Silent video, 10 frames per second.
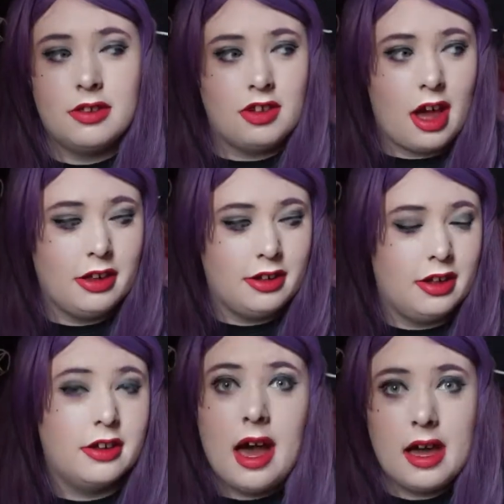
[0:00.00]

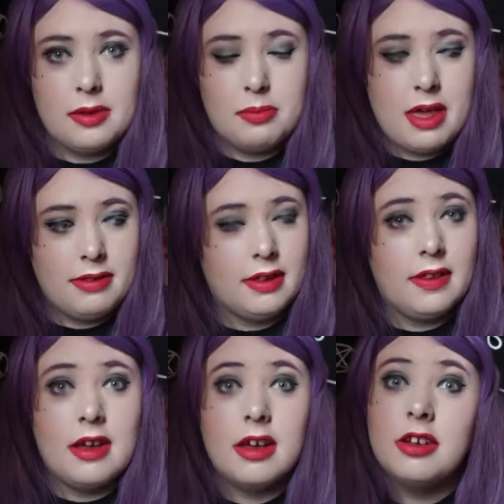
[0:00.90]
childhood and
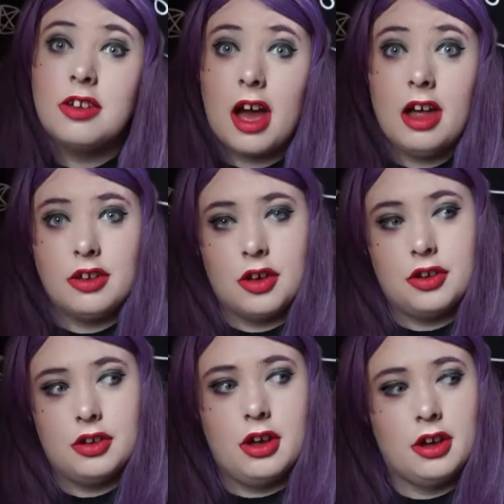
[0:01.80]
basically
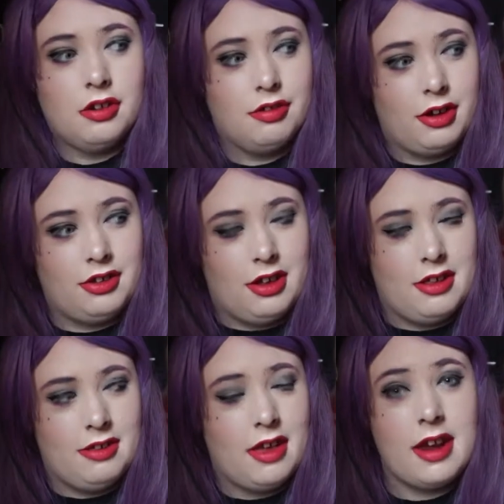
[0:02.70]
childhood
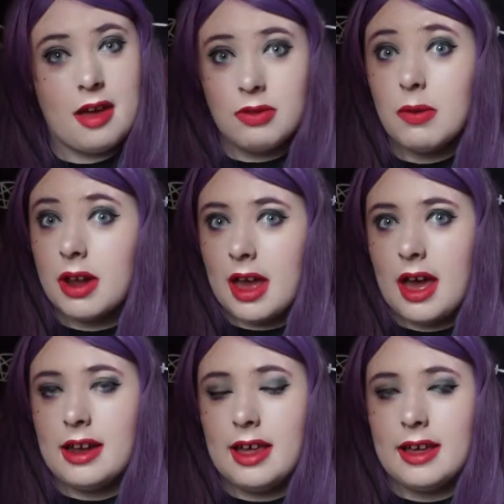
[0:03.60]
crushes. And everyone
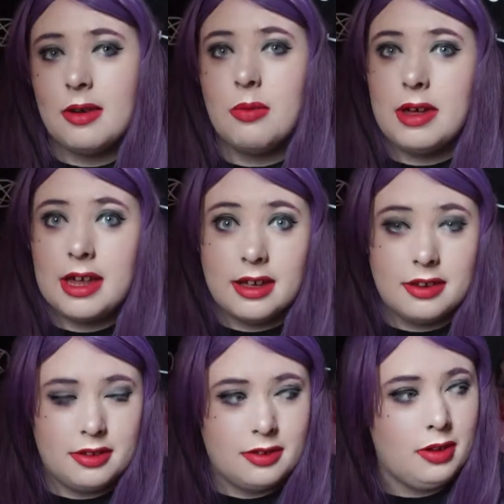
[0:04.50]
had like a
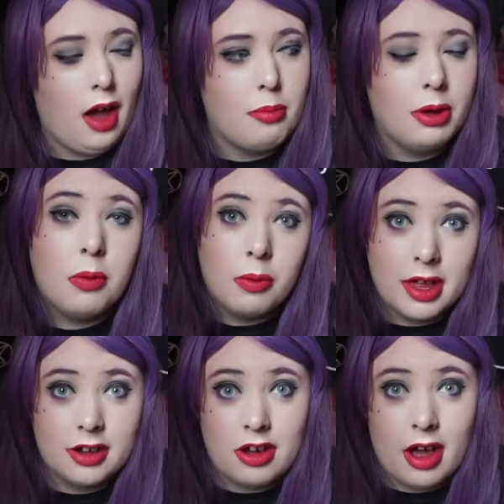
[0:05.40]
couple of
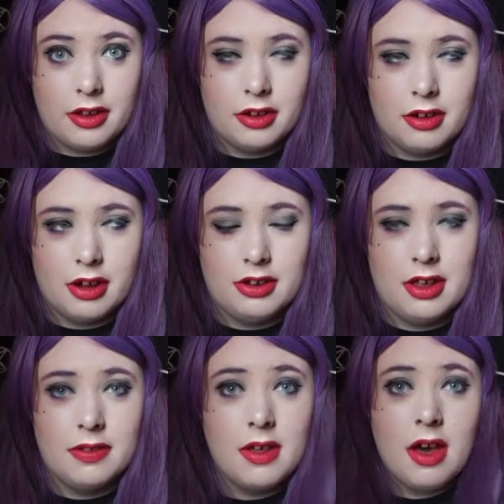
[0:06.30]
weird childhood
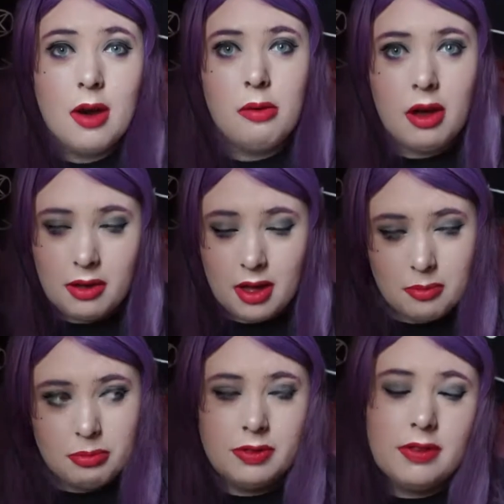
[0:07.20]
crushes. But
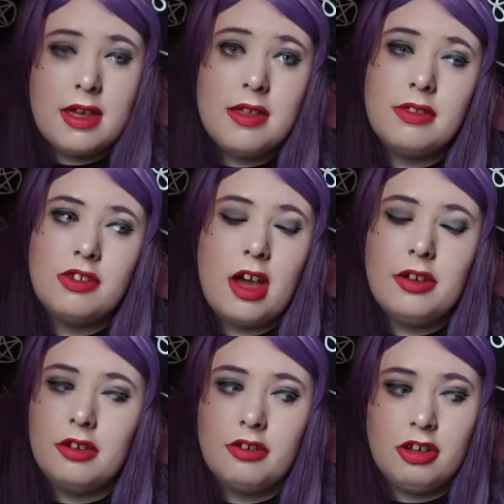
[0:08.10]
these
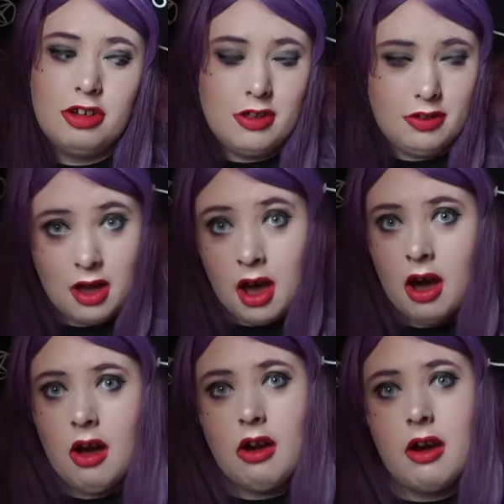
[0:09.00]
childhood crushes
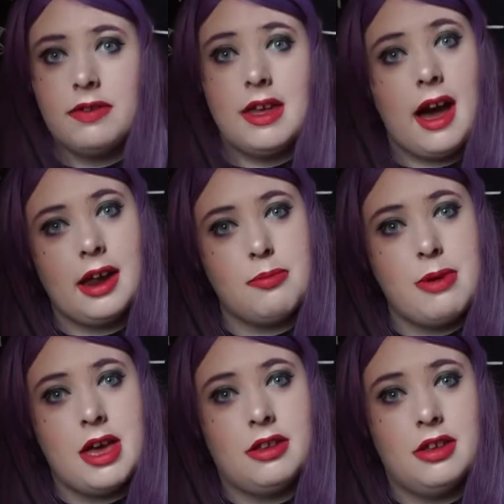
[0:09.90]
are of the
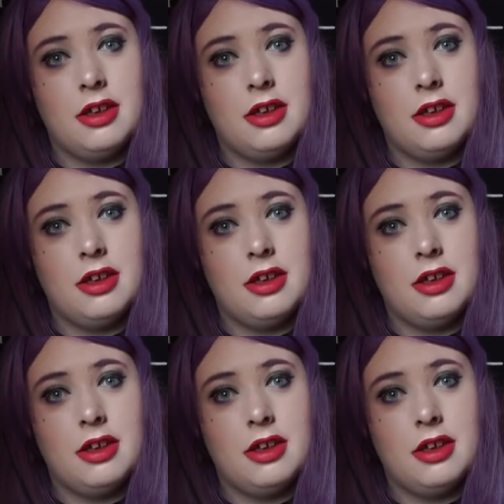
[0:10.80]
anime